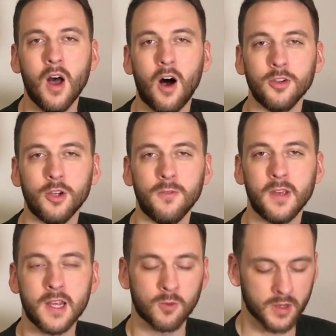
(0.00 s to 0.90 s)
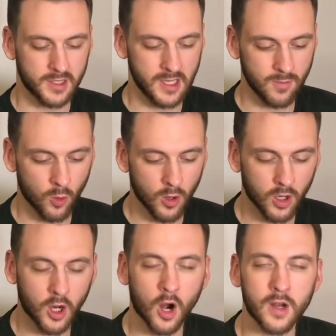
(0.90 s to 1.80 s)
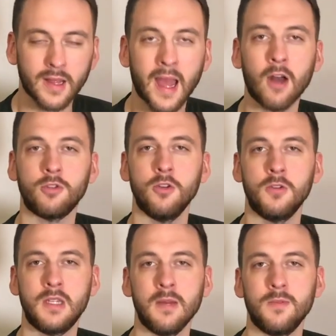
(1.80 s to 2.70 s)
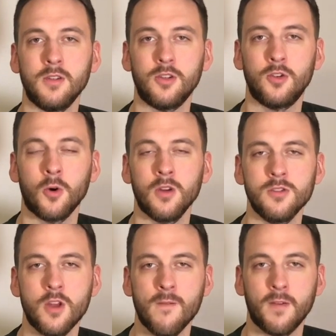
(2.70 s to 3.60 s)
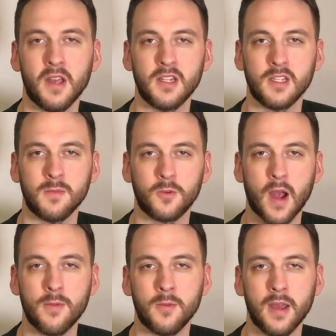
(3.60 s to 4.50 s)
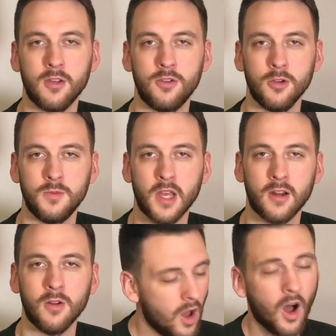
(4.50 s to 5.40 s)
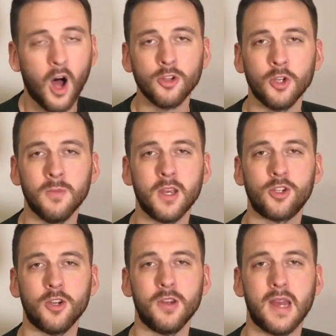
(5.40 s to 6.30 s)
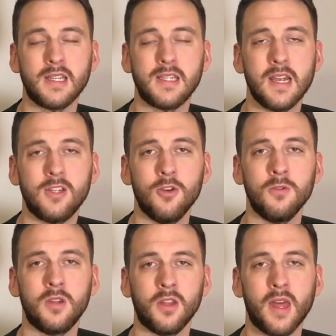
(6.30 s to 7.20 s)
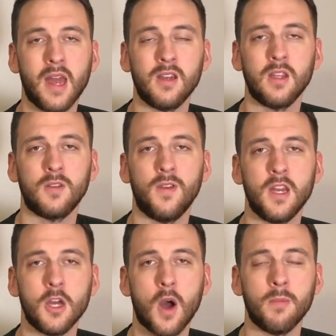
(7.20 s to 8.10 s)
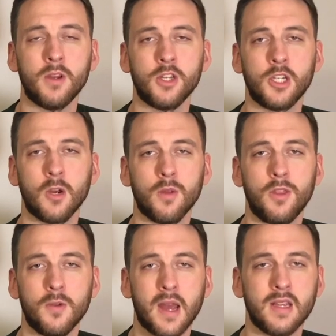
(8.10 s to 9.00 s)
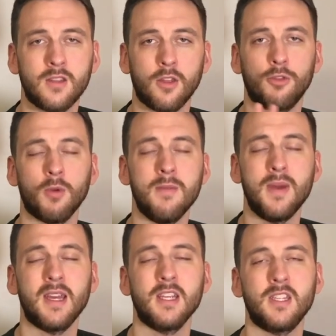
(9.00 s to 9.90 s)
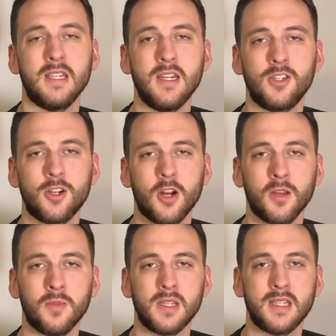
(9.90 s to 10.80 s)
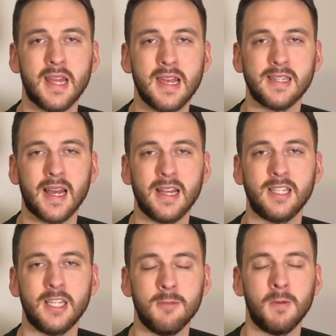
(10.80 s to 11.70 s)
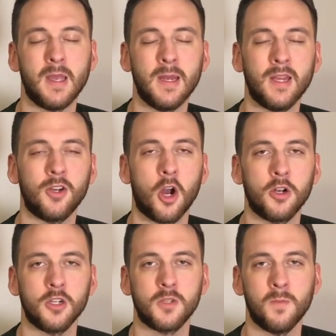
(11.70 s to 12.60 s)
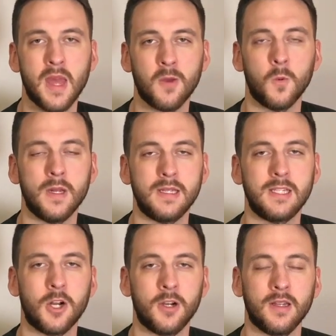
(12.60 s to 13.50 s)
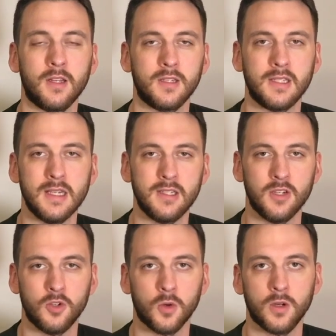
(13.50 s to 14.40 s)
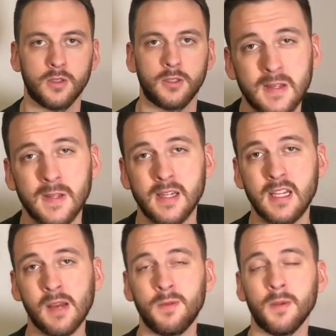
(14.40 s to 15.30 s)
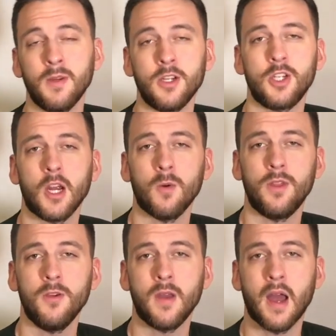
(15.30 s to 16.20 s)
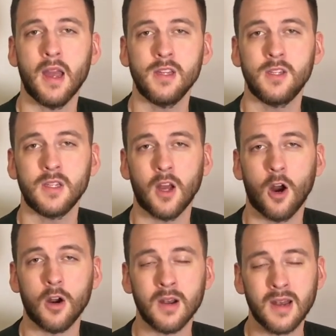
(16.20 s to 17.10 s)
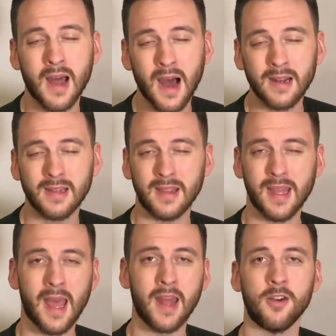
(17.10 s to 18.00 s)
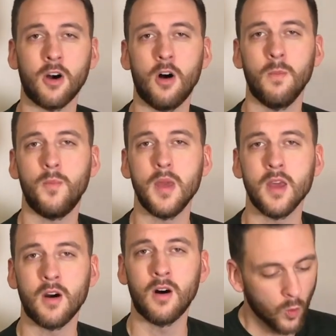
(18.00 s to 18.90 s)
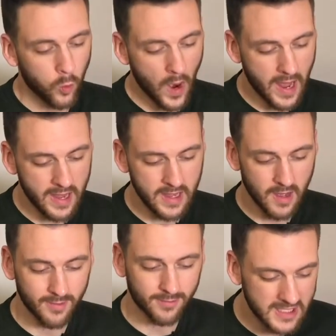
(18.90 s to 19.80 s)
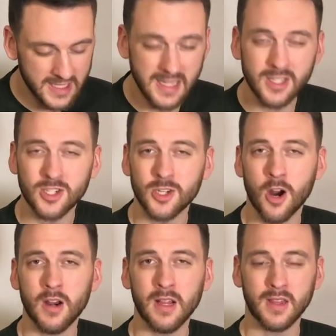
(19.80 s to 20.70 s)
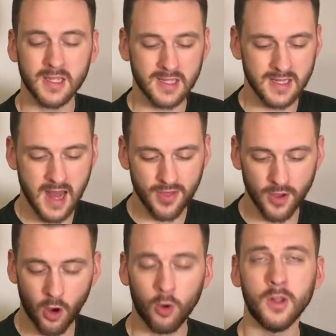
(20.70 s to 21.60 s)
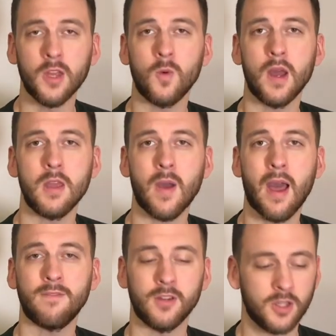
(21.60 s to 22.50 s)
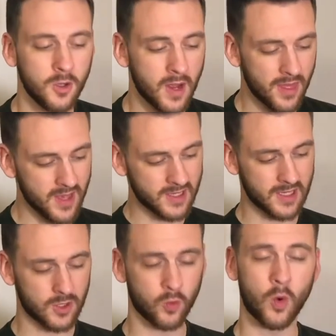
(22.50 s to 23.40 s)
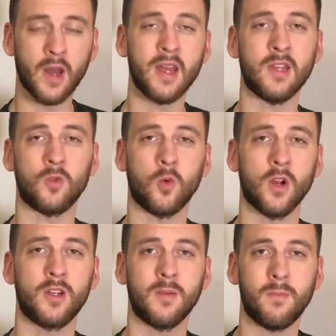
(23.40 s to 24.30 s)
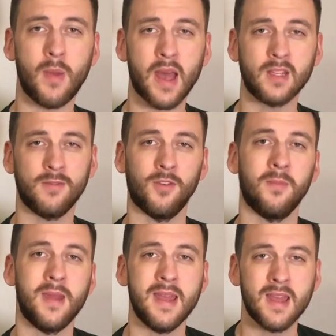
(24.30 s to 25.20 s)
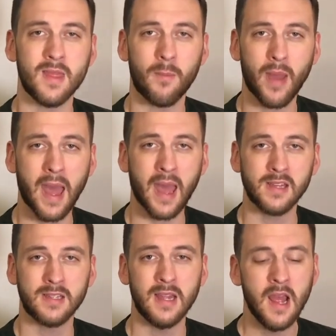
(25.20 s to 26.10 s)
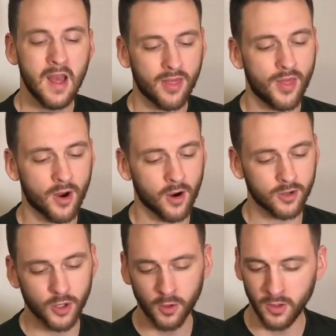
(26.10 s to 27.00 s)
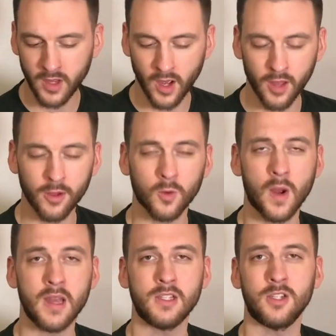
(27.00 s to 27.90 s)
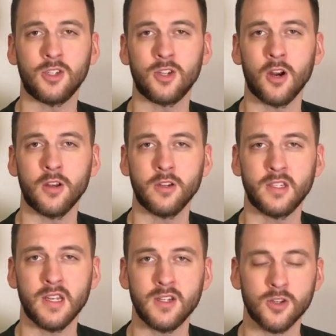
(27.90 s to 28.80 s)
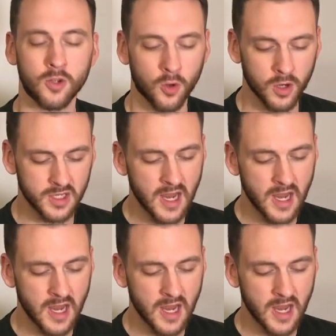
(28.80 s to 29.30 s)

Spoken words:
Also, if you guys want to see more gardening how-tos, tips, and tutorials, don't forget to subscribe to my YouTube channel. Also, make sure you guys stay tuned till the end of this video. I'm going to share with you guys the 3 biggest seed starting mistakes I see beginning gardeners make when starting their seeds indoors. So the tips I'm going to share with you guys are not the end-all be-all way of seed starting. This is not the only way you have to do it. This is what has worked best for me in the past. There are totally other ways to start your seeds indoors.